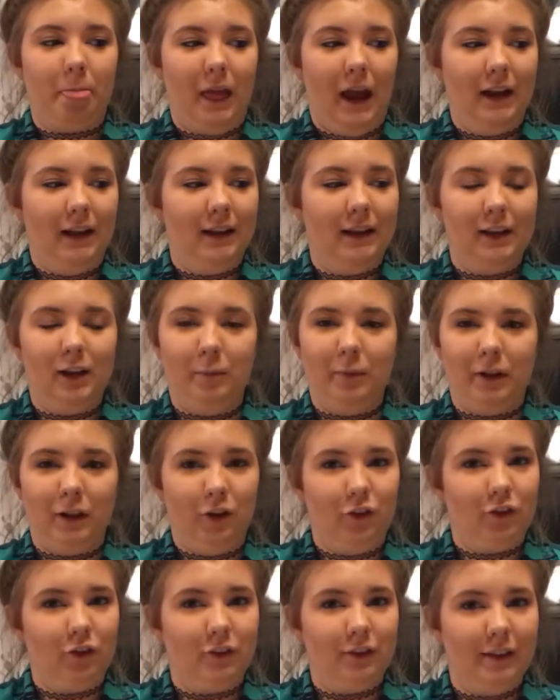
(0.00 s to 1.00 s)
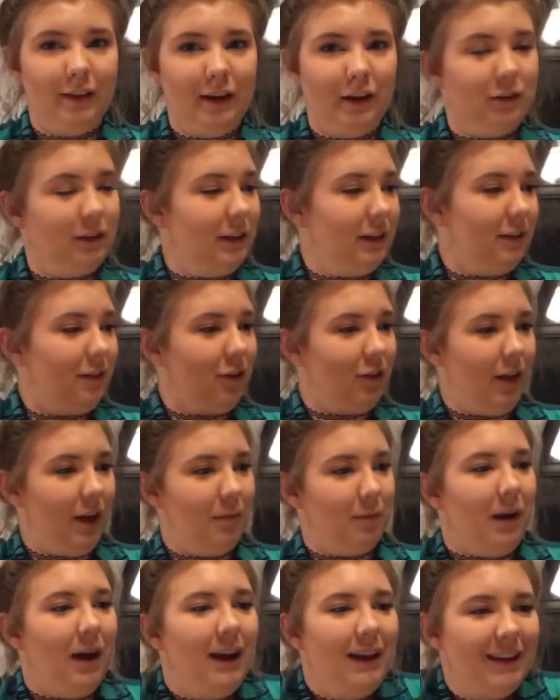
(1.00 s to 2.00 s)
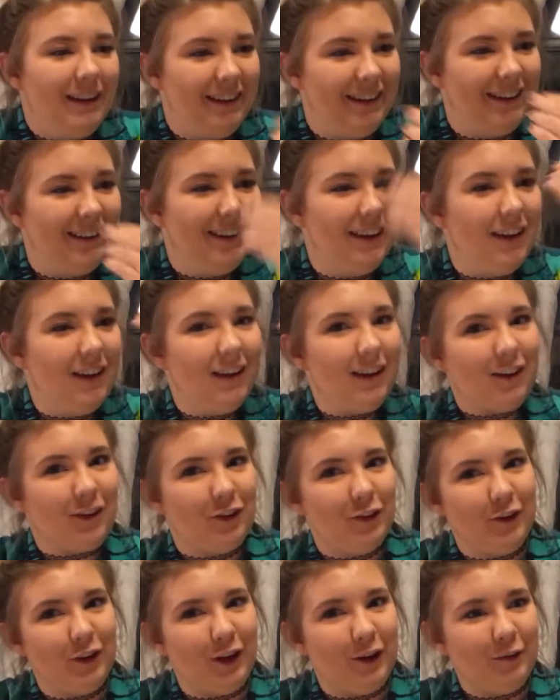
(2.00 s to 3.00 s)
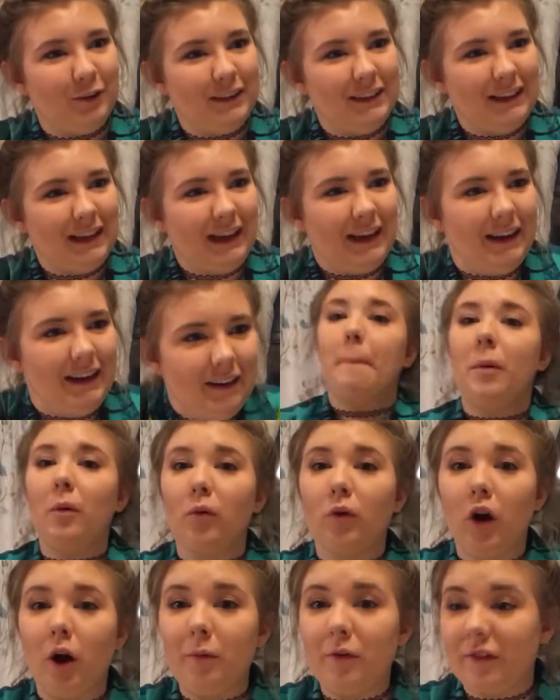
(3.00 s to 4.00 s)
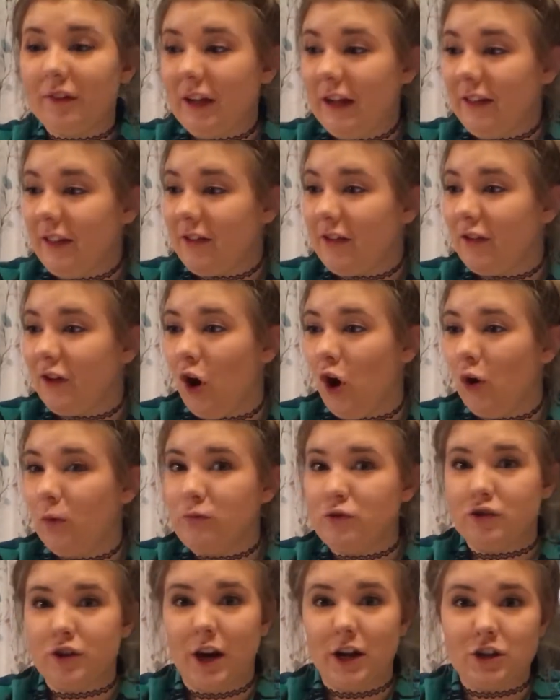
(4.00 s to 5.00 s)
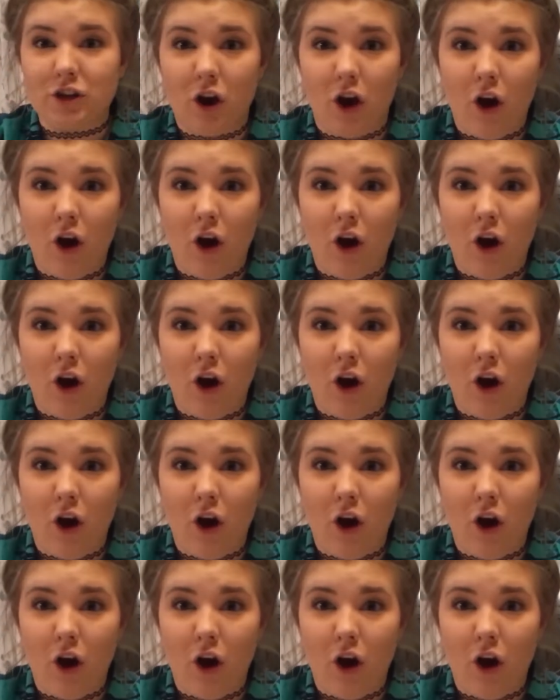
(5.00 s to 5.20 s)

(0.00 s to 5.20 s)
I needed to be closer to the outlet so that my glue gun wouldn't die. But we're almost done. This is a home stretch.